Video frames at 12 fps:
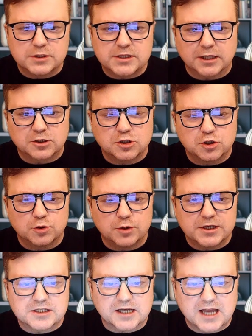like to do
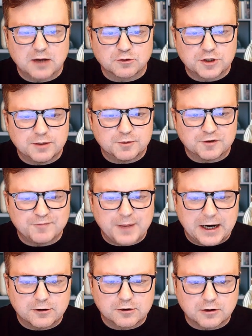is to count the number of
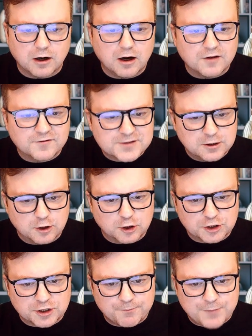paragraphs, to look
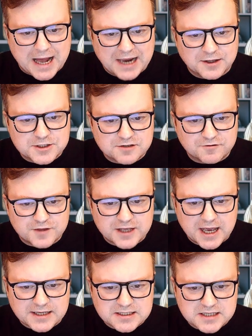at the balance of the
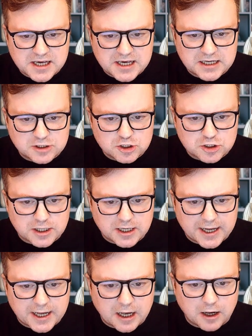essay, just the
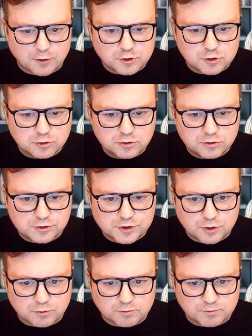layout. Cool,
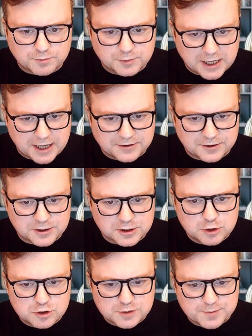so candidate
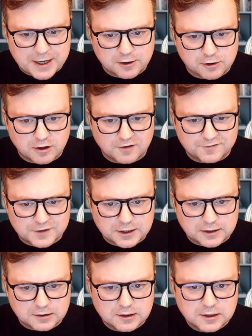uses
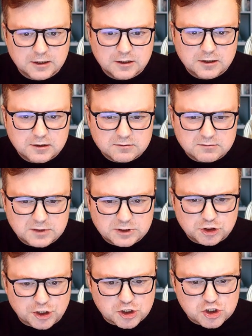paragraphing.
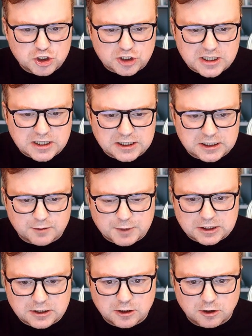Introduction looks a little
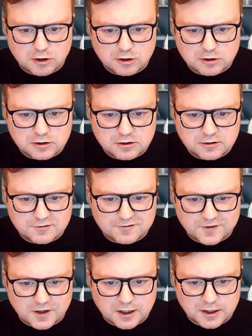bit long,
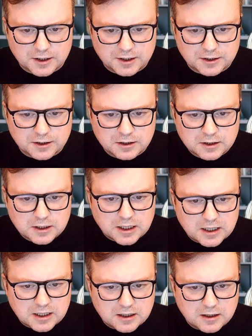fine.
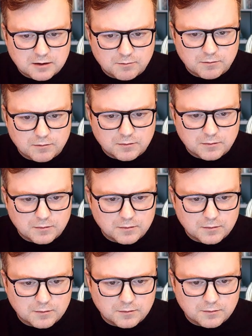
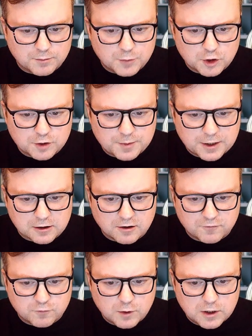Body
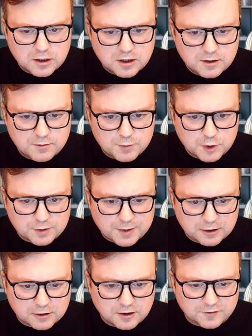paragraph 1, body
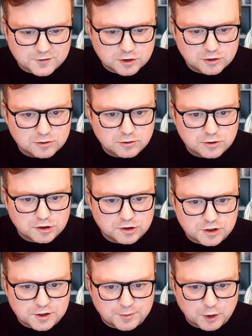paragraph 2, good
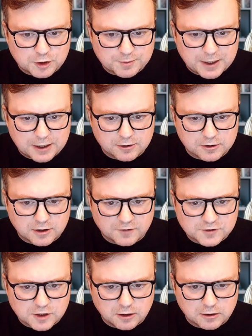that the body
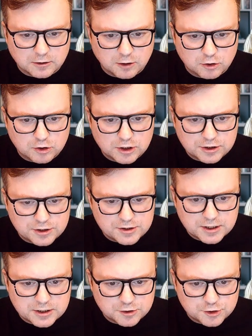paragraphs are longer than
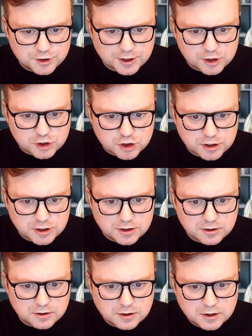the
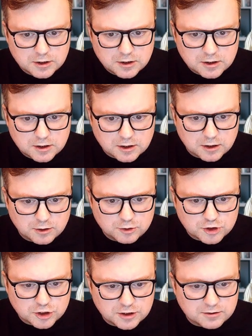introduction.
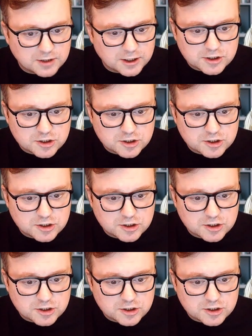Conclusion, nice,